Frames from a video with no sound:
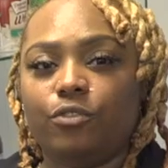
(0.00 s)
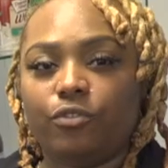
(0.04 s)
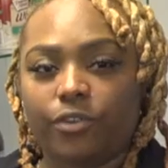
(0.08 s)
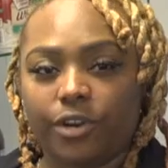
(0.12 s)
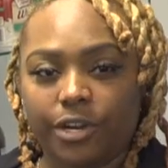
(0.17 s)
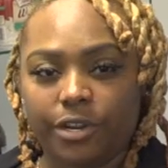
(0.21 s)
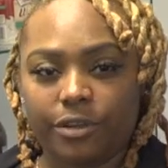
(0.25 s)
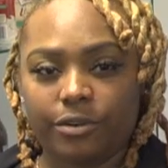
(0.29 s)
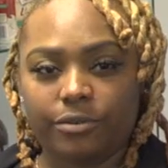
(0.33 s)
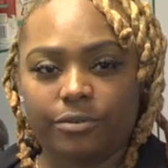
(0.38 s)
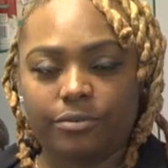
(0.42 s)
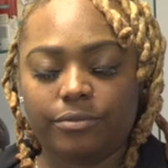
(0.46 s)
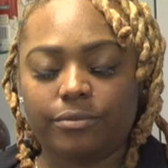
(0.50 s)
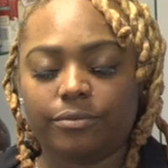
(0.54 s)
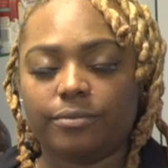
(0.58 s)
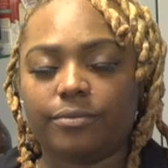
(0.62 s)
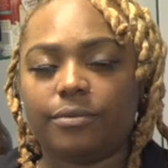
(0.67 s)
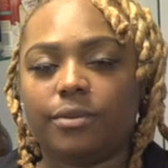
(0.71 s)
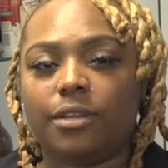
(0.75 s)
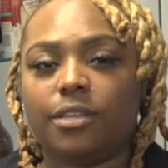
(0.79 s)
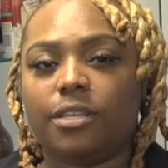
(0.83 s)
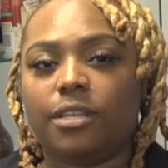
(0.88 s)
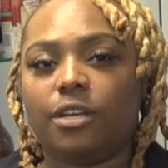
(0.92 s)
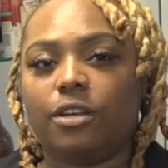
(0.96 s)
grill,
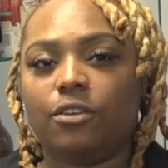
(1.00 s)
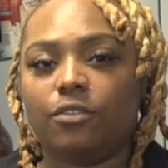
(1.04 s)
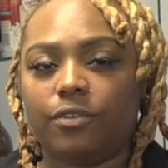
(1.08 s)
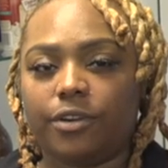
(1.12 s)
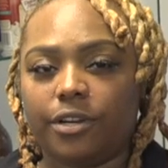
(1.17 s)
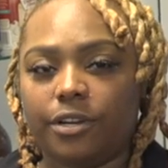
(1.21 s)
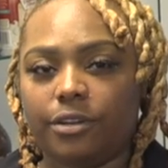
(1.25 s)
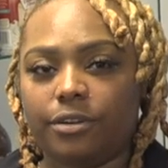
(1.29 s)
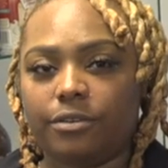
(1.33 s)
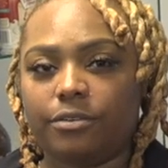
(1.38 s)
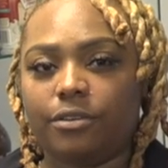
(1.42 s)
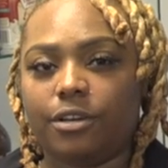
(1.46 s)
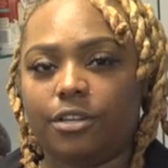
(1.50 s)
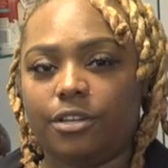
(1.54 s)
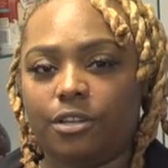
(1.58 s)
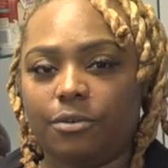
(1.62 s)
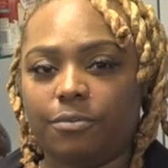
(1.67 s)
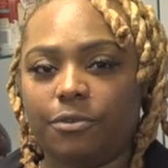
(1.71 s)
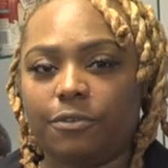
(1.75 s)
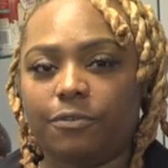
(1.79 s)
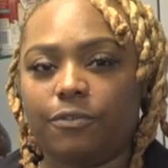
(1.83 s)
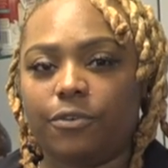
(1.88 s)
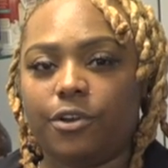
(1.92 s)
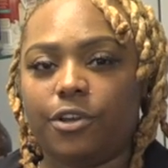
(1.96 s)
the grill
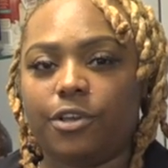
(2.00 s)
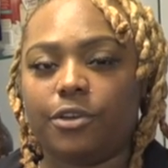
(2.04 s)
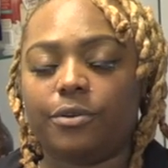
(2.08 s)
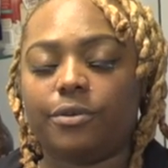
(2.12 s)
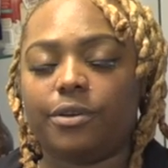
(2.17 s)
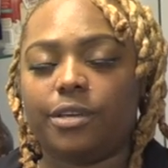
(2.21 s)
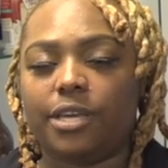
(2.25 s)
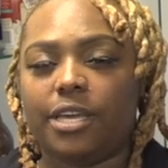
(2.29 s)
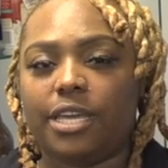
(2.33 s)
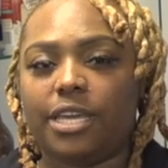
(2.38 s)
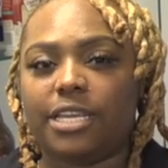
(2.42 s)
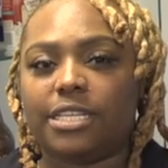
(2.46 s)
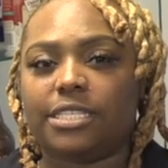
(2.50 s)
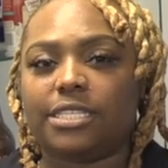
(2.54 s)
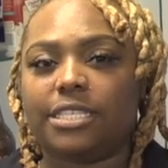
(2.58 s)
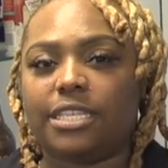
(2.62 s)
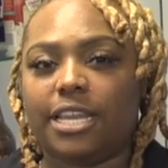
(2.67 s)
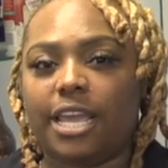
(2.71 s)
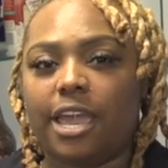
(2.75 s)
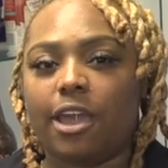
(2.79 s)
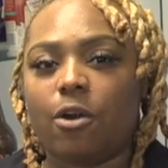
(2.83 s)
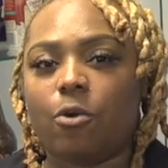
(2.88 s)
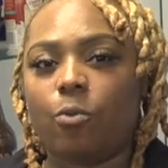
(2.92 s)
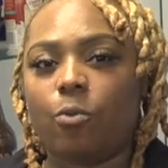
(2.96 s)
aluminum foil is now